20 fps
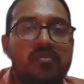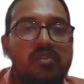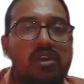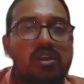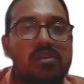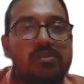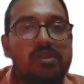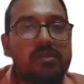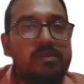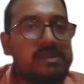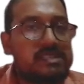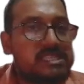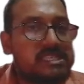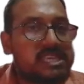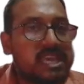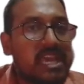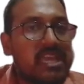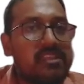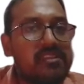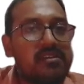What will be
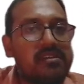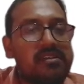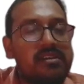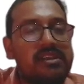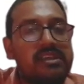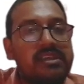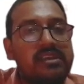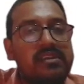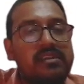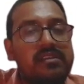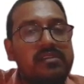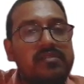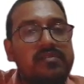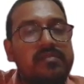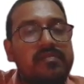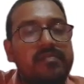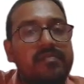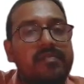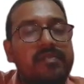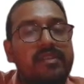CI third year?
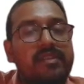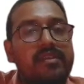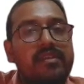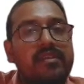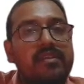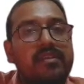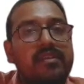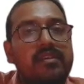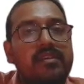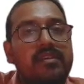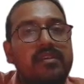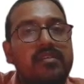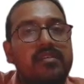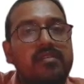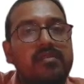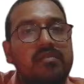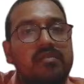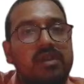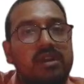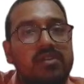
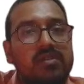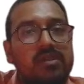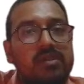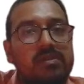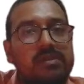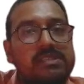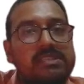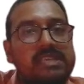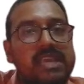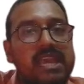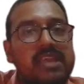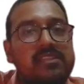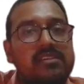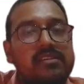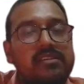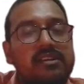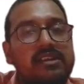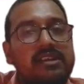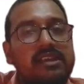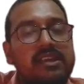What will be CI
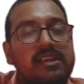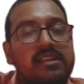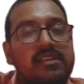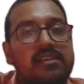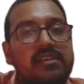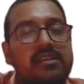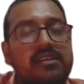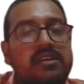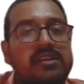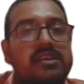third year?